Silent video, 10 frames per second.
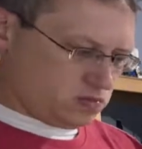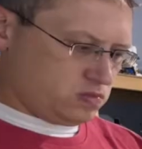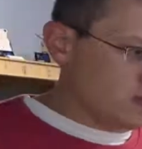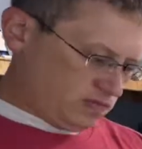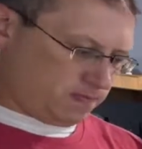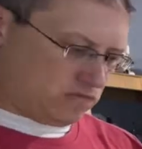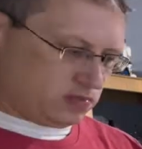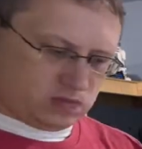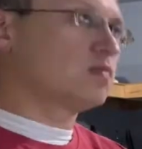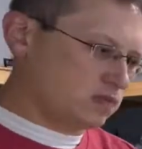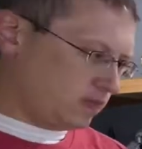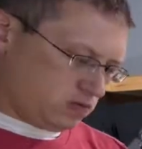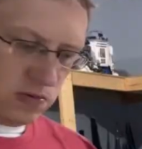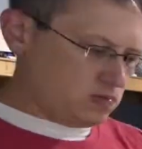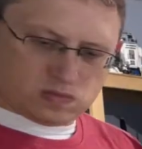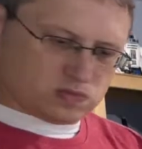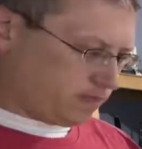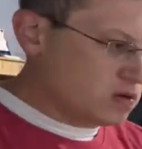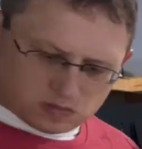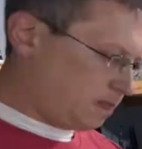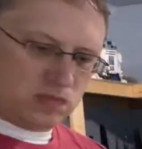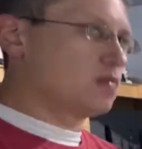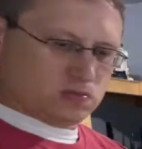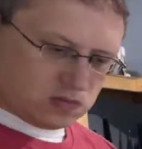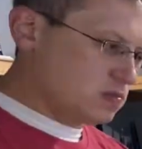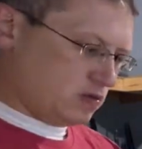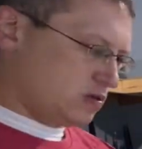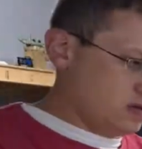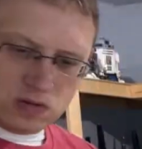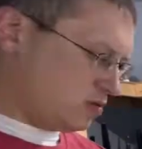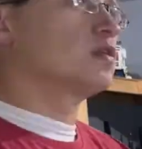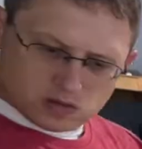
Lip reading: Yep, so already done. Now we're starting on the